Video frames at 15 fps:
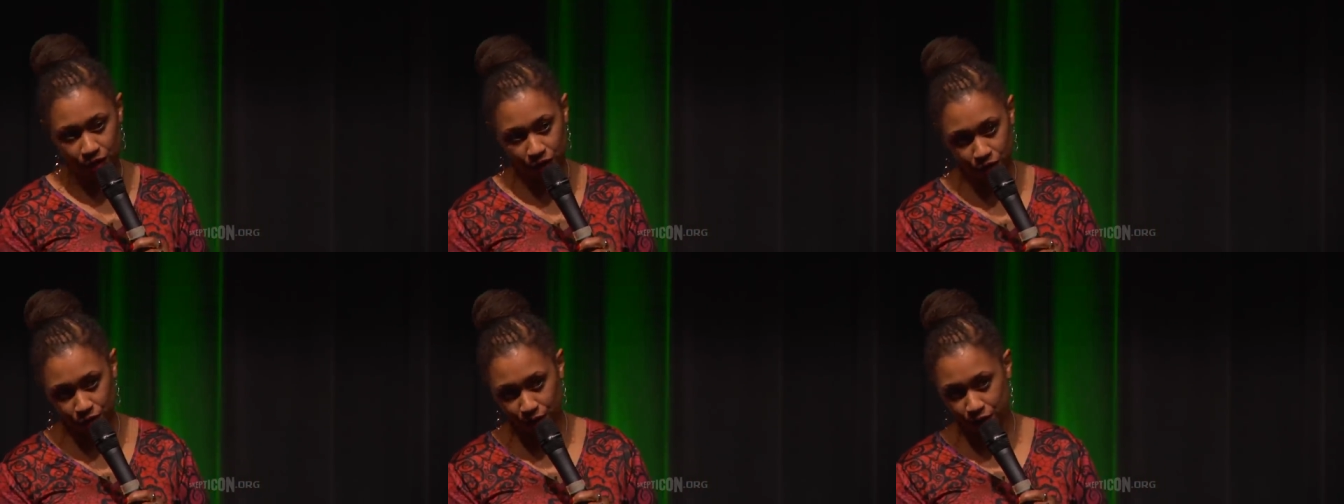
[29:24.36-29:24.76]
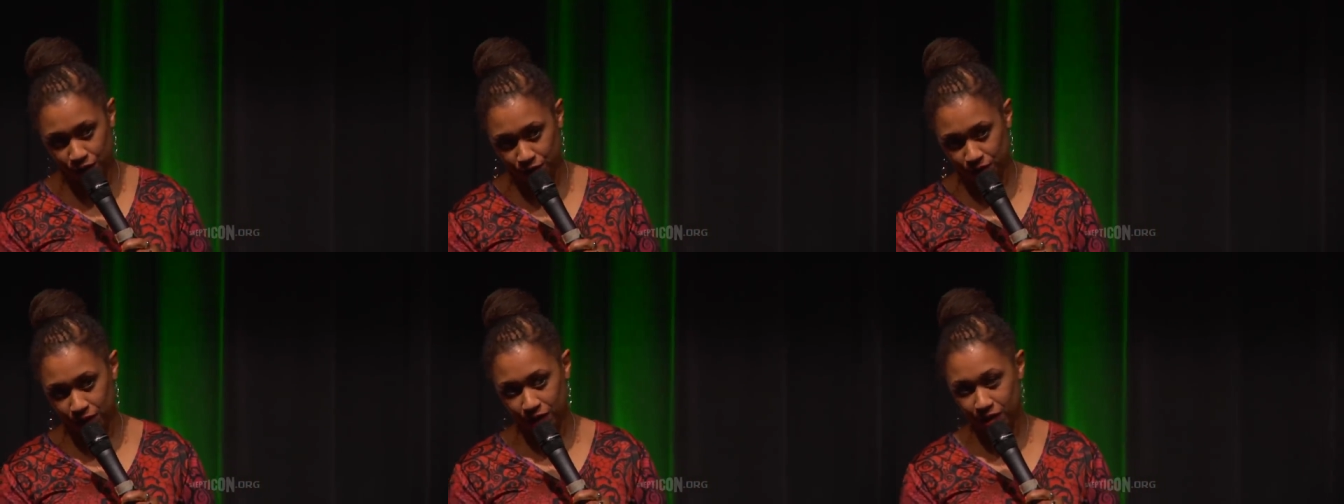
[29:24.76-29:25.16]
she
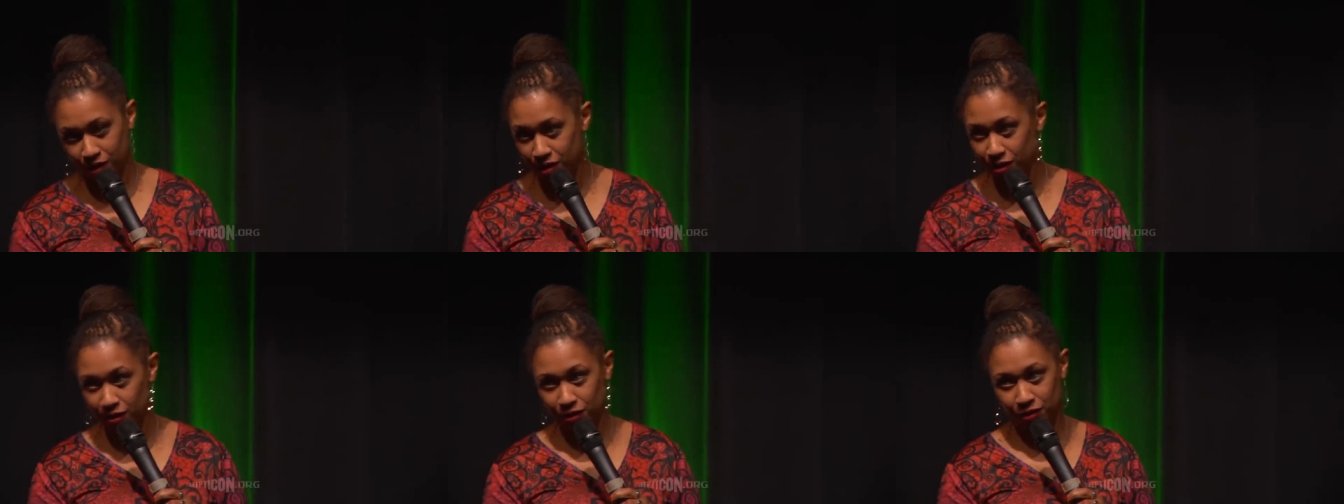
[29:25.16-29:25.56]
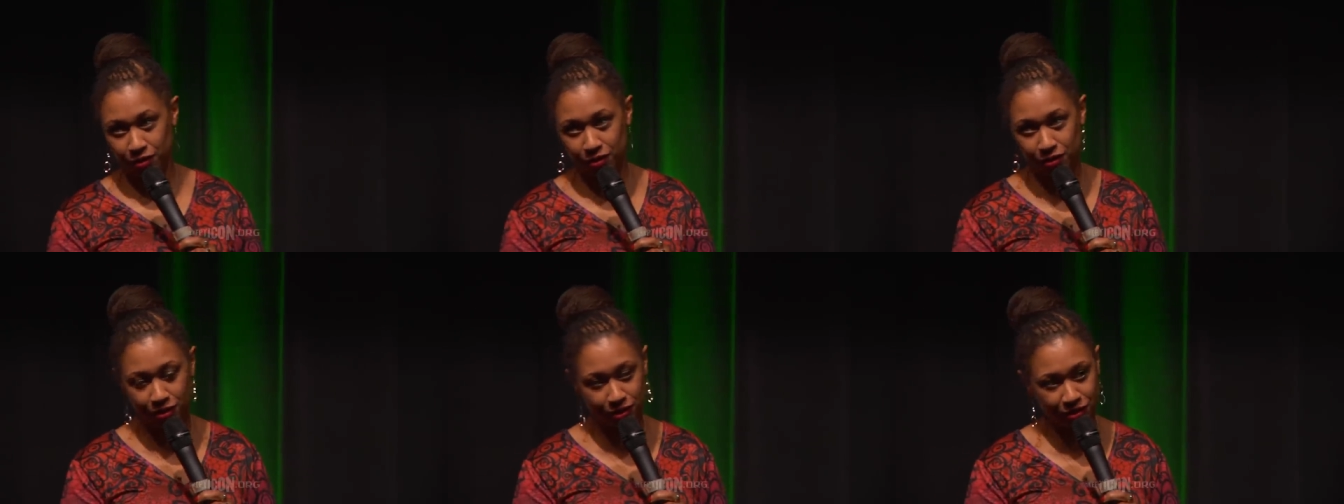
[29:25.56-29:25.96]
treats you good.
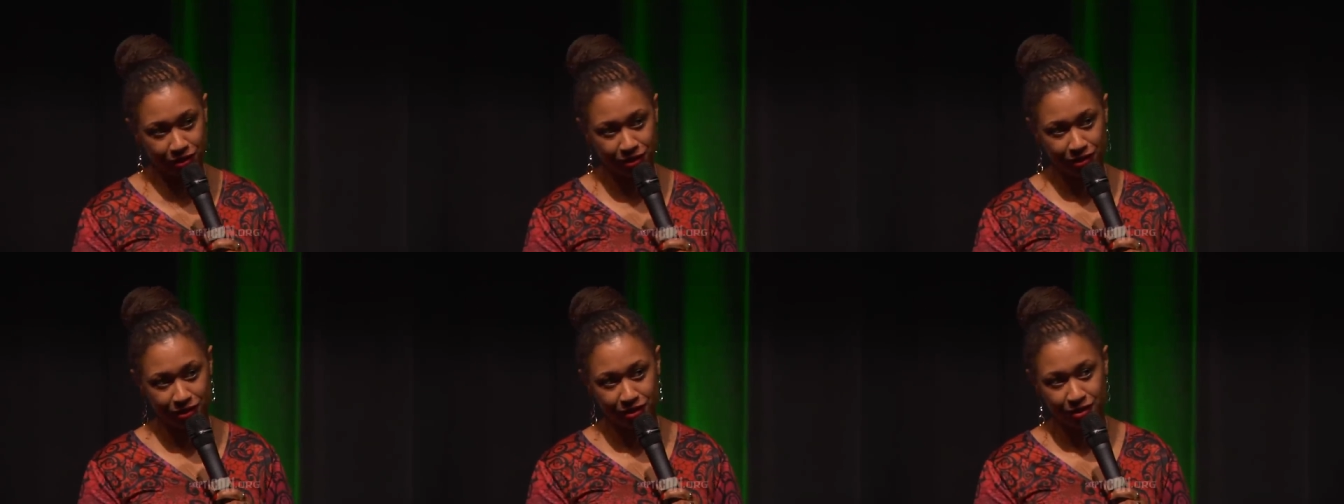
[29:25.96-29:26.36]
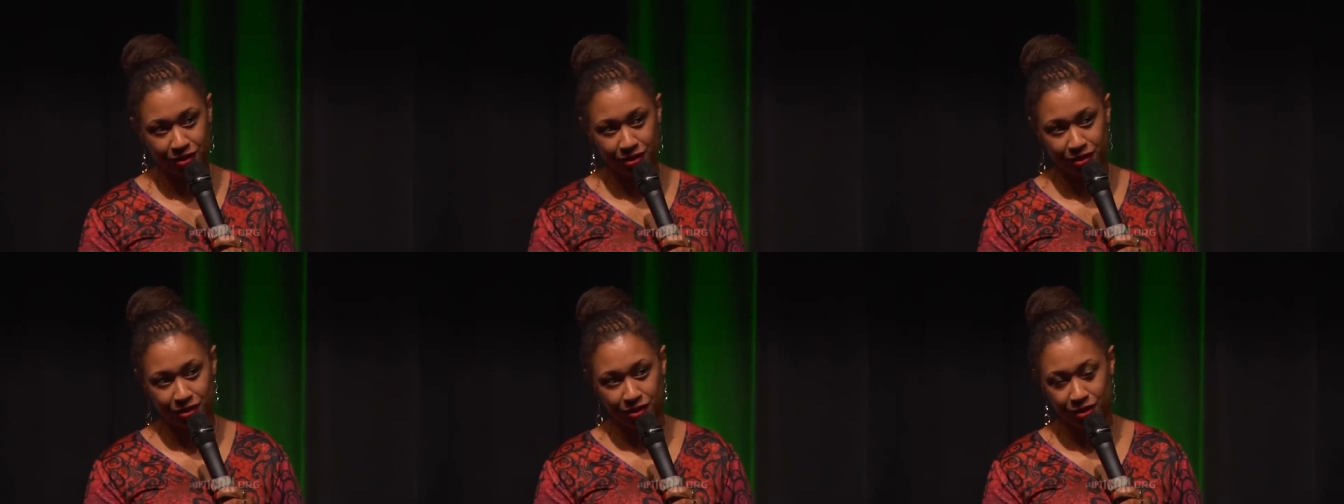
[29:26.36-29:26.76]

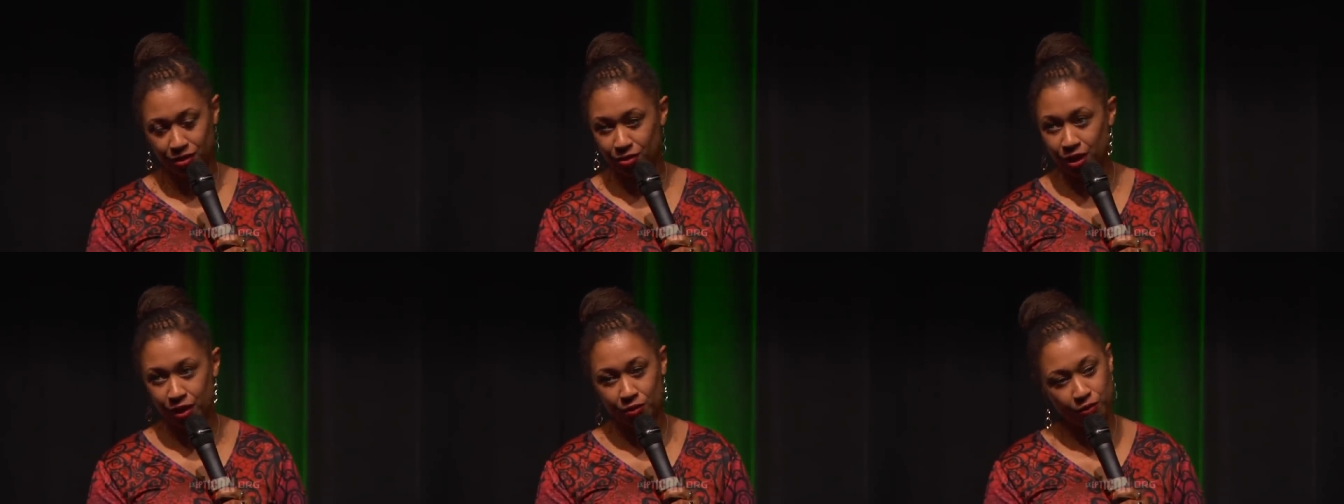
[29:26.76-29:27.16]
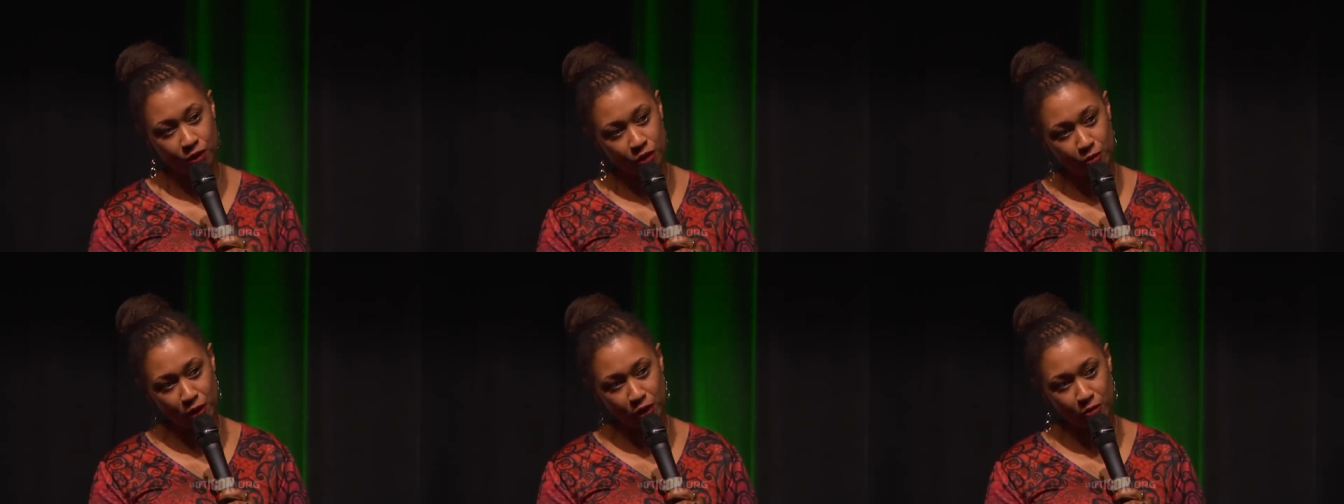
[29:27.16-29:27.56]
you getting
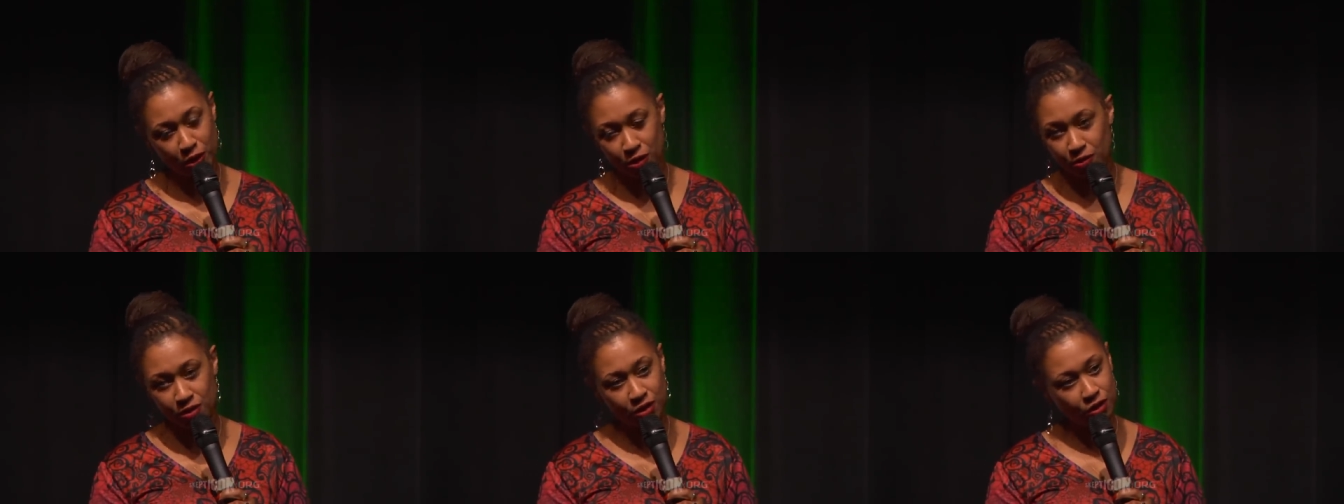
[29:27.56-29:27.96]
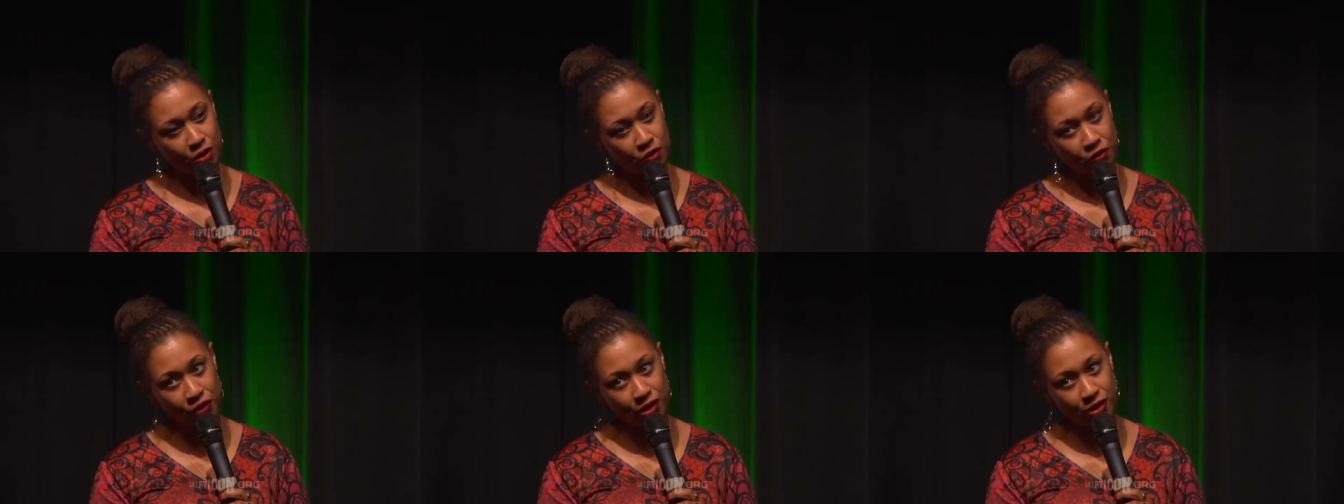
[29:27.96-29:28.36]
real milk bones and
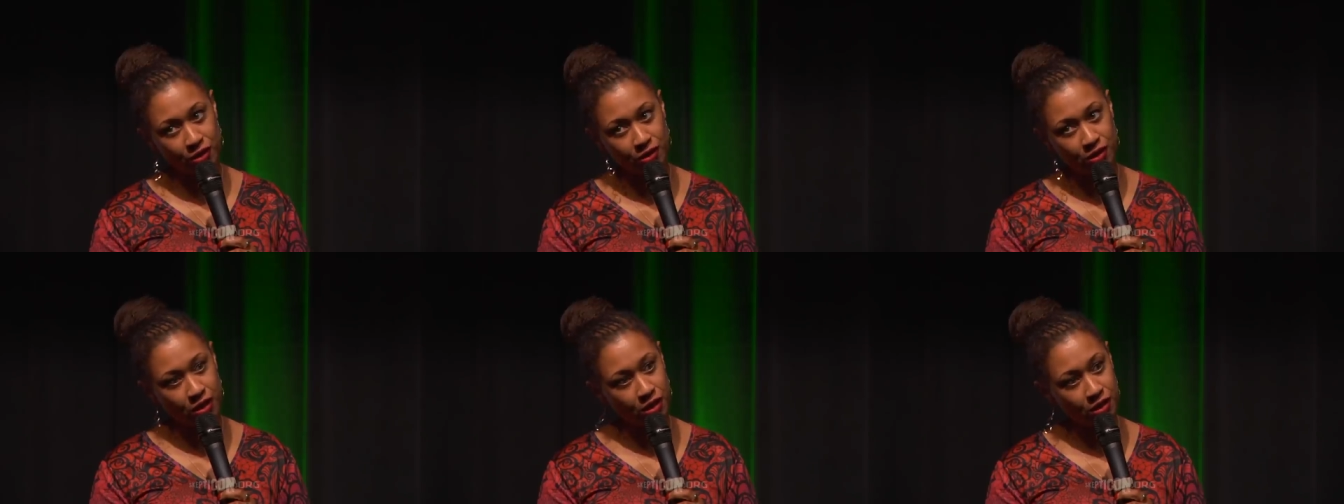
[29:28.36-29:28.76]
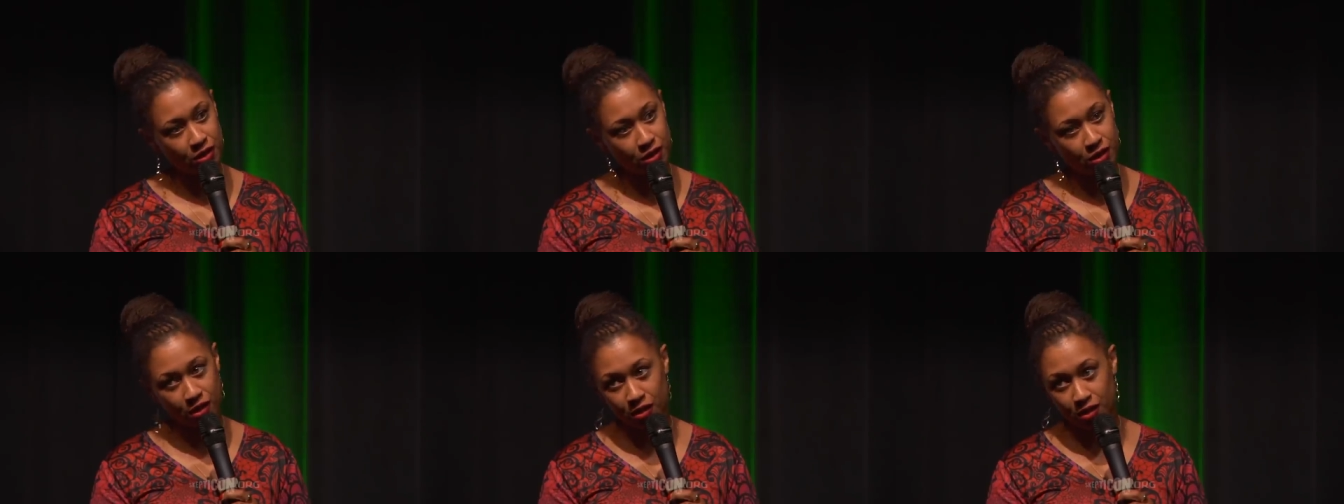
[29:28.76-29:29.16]
no frills,
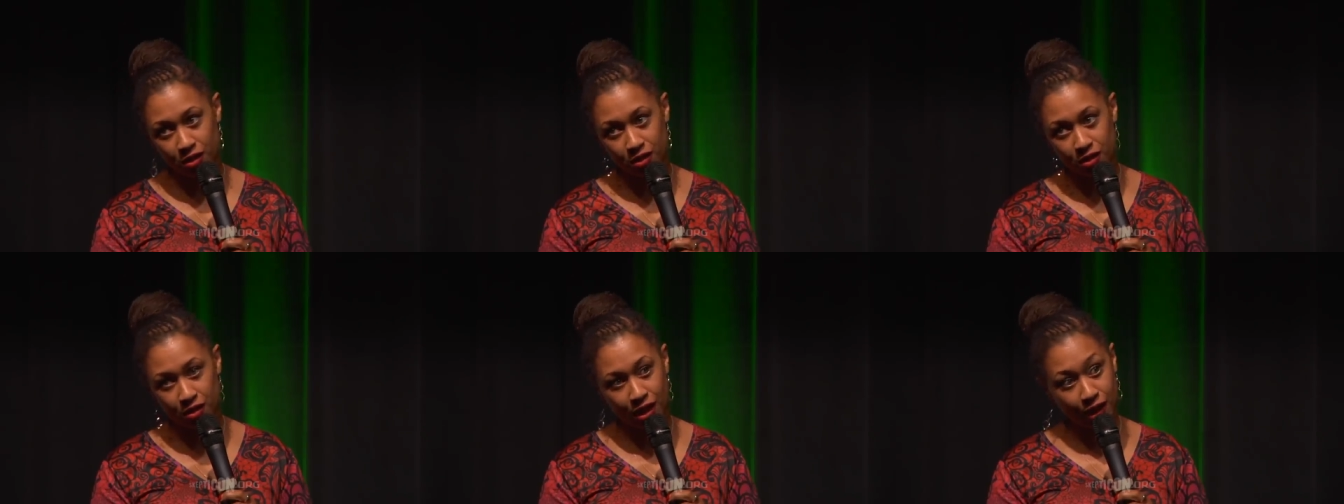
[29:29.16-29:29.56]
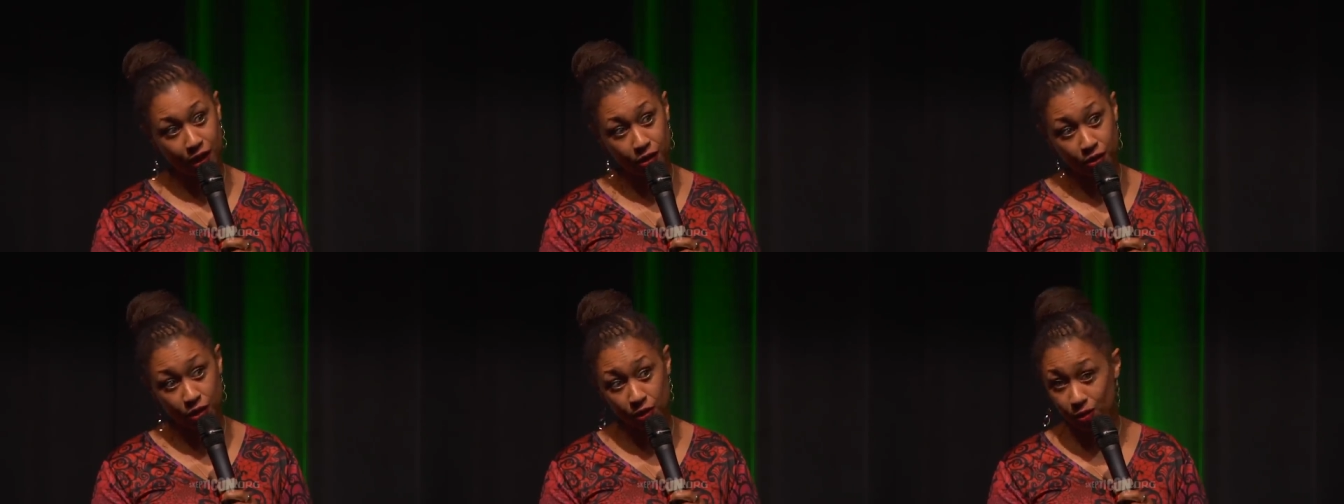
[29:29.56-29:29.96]
cause uh, I
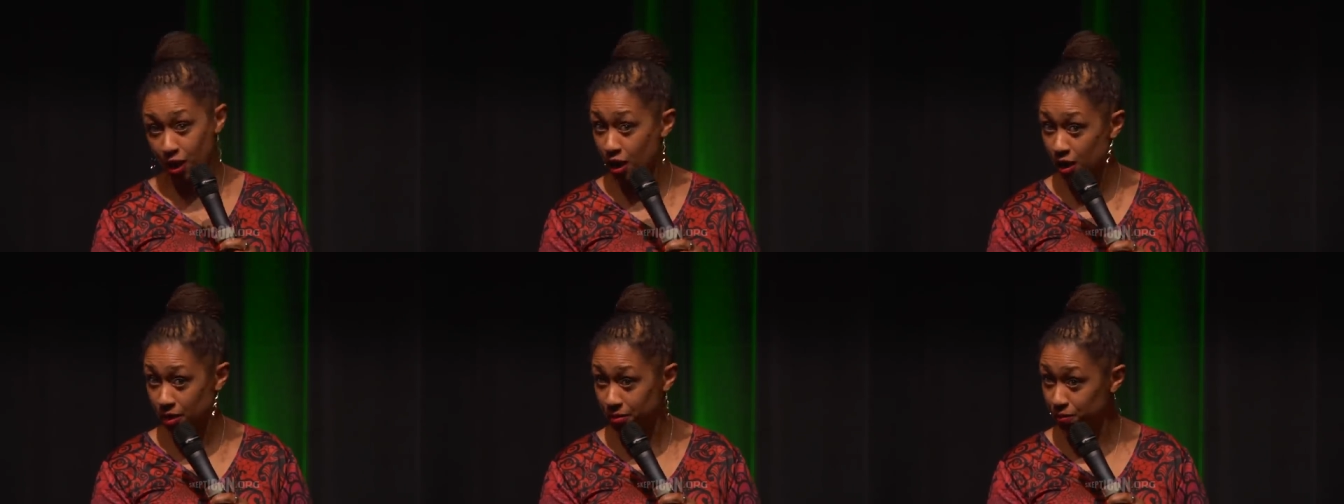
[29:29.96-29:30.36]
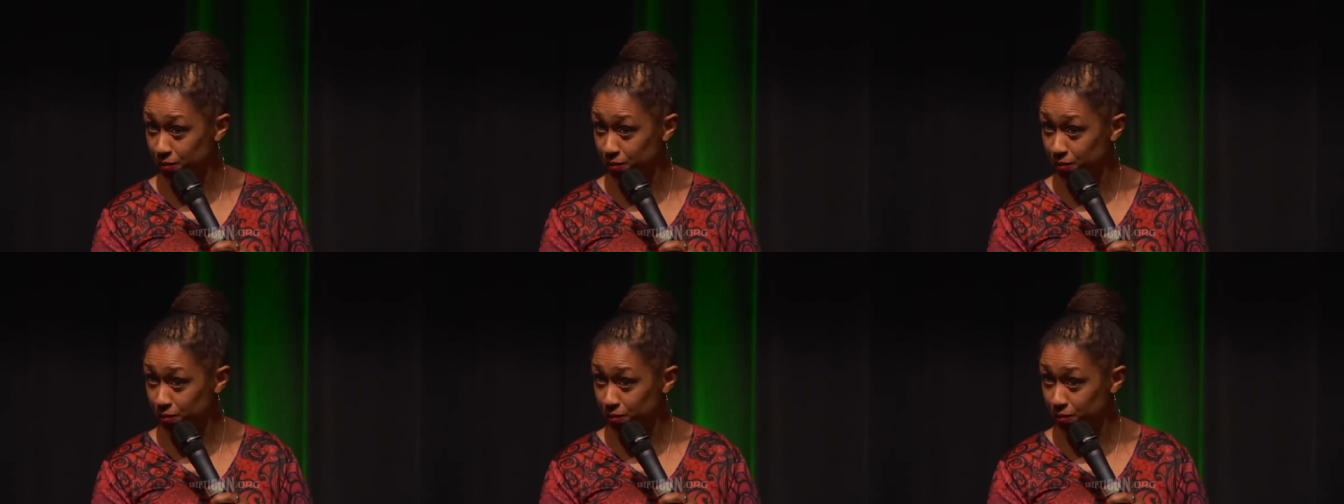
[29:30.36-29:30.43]
can hook you up."